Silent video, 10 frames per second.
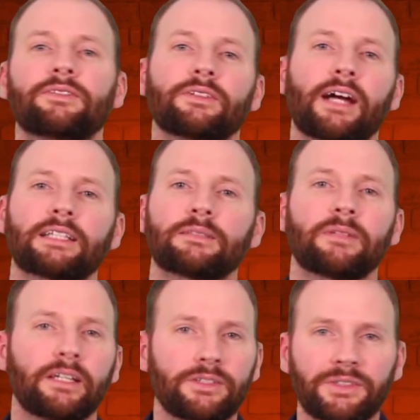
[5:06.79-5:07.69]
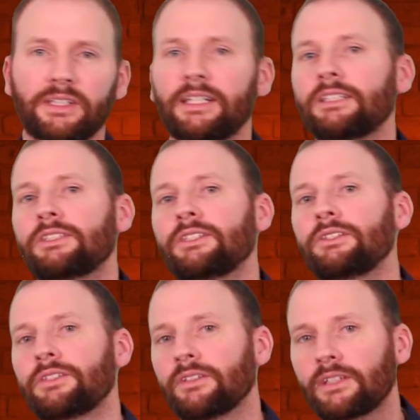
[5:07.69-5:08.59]
If you've got some injury
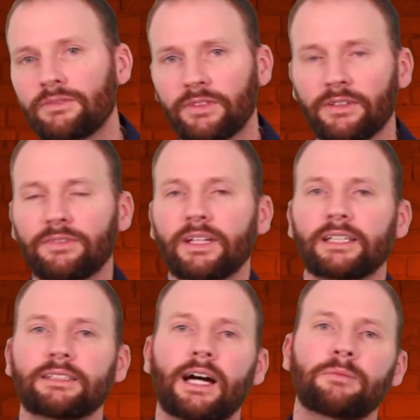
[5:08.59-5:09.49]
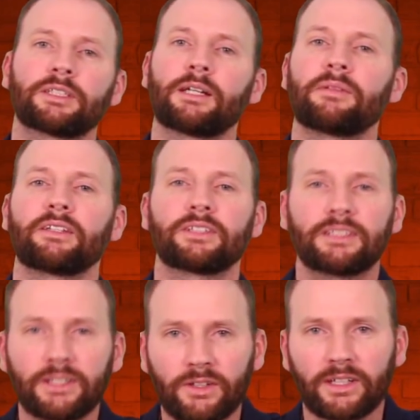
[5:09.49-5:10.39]
issues, you're looking for a flex option. I mean, they're
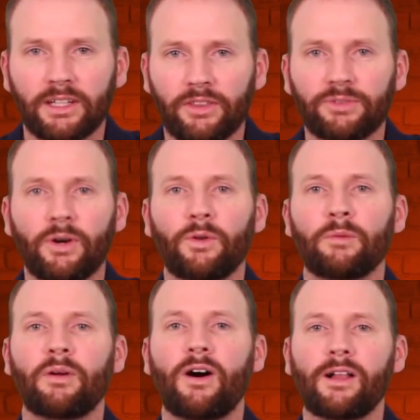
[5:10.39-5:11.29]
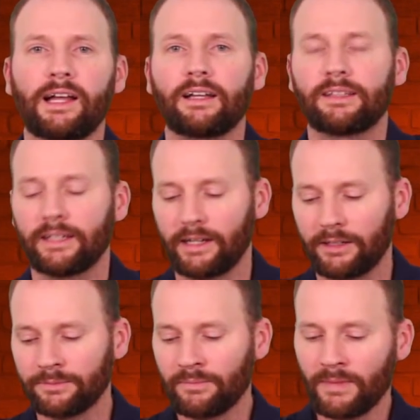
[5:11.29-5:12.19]
still going to throw the ball out
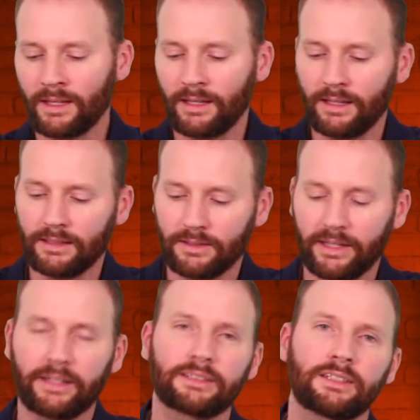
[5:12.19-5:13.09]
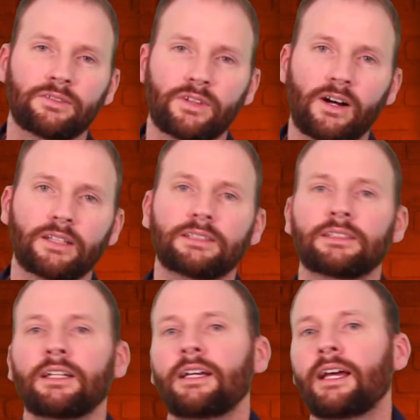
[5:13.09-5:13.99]
there. So Erickson and
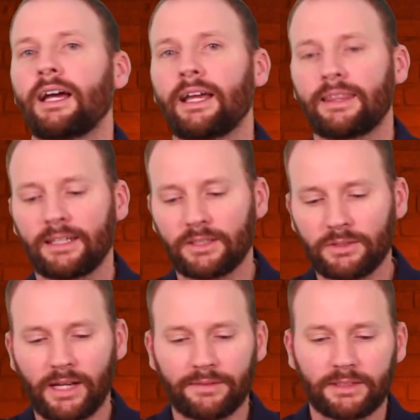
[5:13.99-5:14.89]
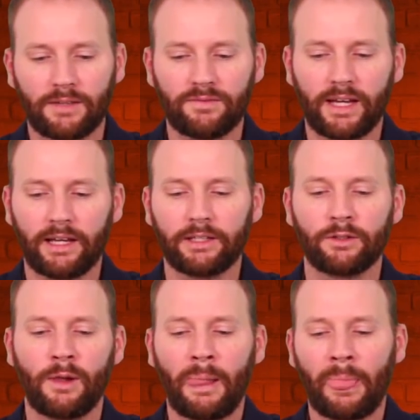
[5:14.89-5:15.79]
Ross, I think, do have some
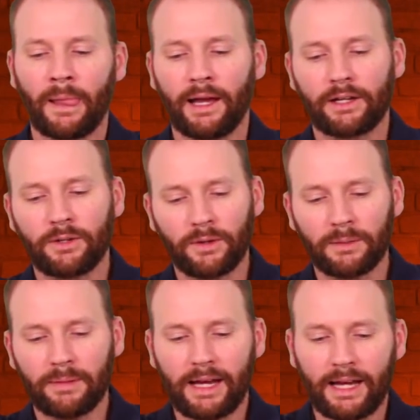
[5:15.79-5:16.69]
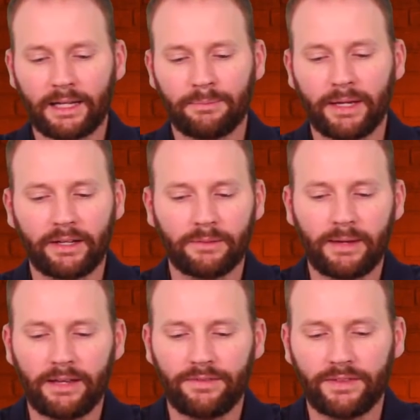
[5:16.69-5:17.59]
value. At quarterback, Baker
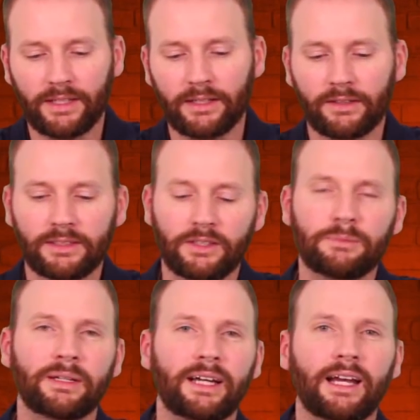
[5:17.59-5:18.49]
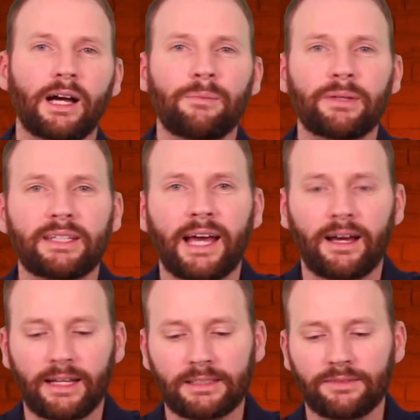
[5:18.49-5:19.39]
Mayfield, you know, he's been kind of up and
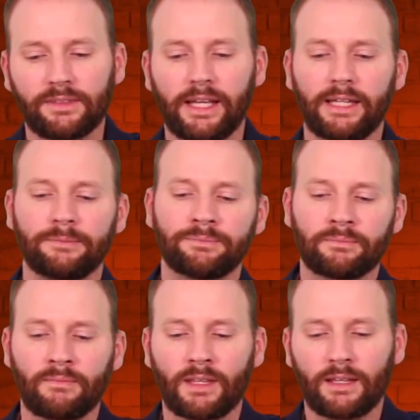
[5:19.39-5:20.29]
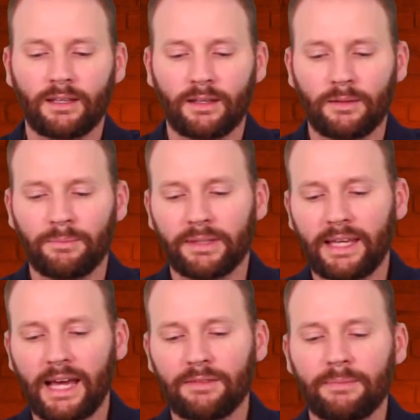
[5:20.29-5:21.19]
down as of late, but
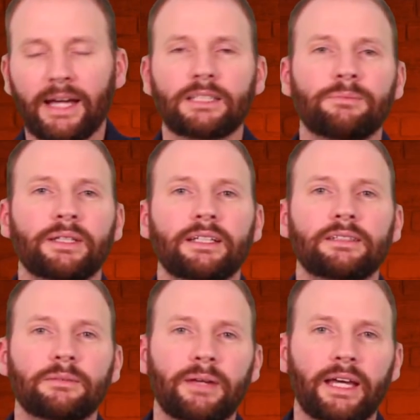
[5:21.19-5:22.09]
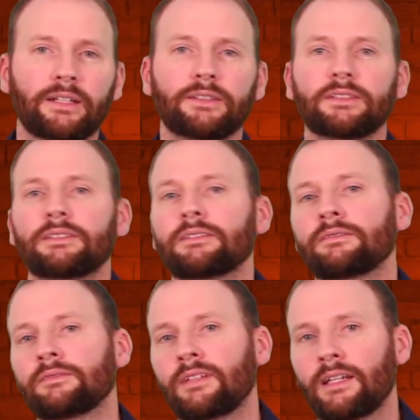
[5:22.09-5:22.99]
they have a matchup against the Bengals.
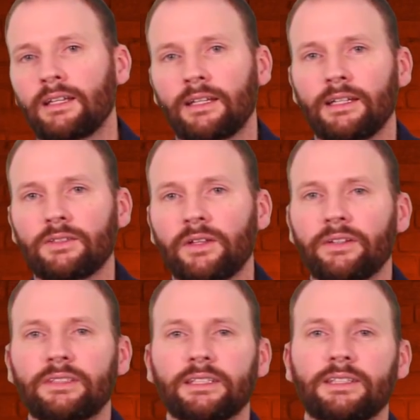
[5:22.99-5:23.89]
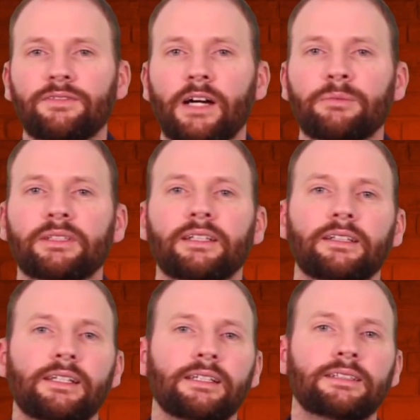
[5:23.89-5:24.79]
He's only on 65%
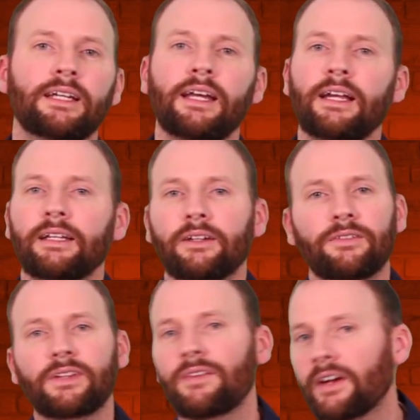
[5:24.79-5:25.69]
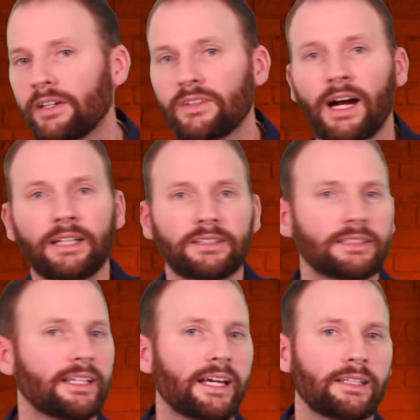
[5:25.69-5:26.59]
of leagues. You know, if you have Aaron
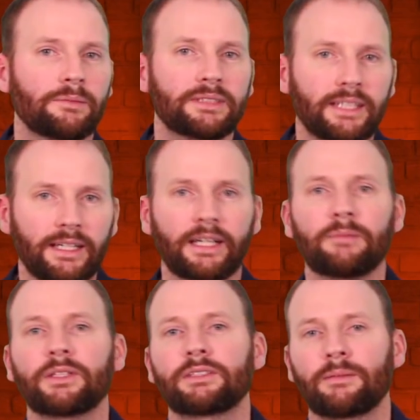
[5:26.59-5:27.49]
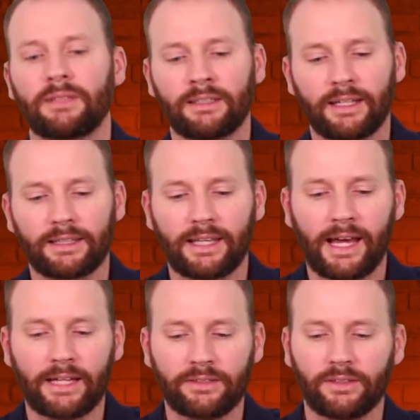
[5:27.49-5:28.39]
Rodgers and they end up sitting him or something like
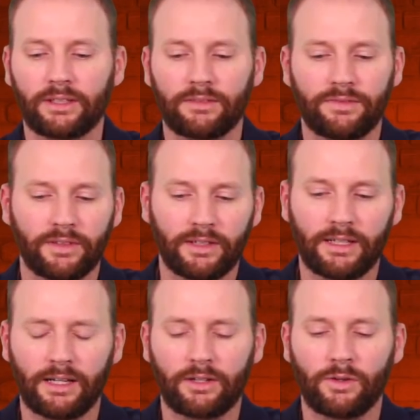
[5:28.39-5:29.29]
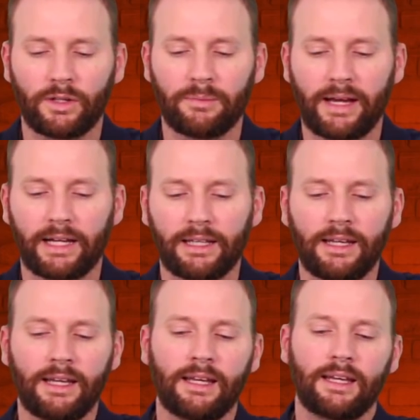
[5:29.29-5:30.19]
that, and you're looking for a quarterback,
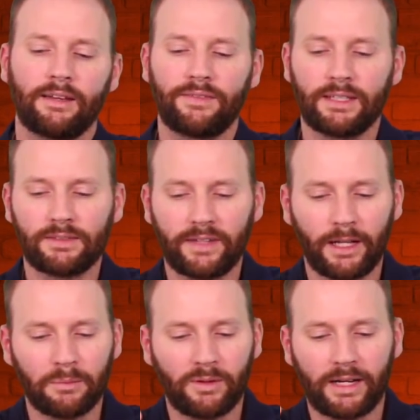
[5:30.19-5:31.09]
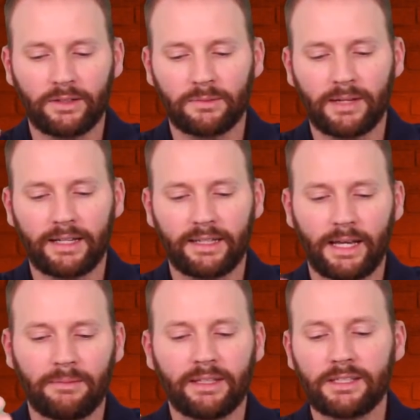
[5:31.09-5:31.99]
if he's available, I don't mind
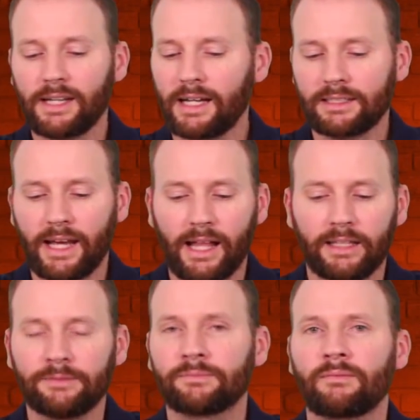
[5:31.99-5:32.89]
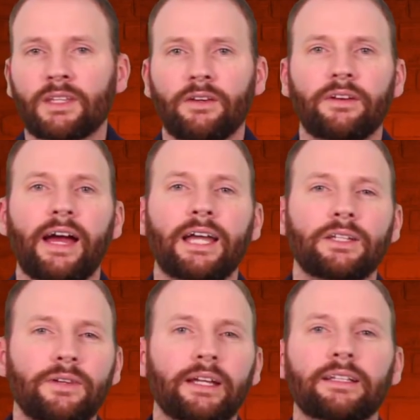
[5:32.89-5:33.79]
him. And then Josh Allen, you know, they're at
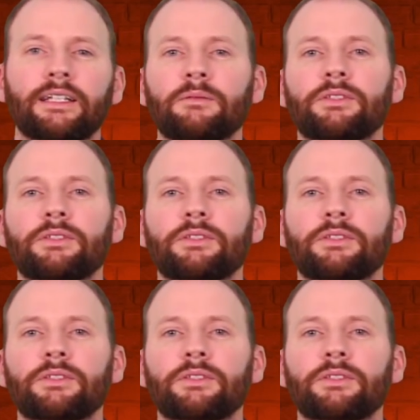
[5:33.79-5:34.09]
New England.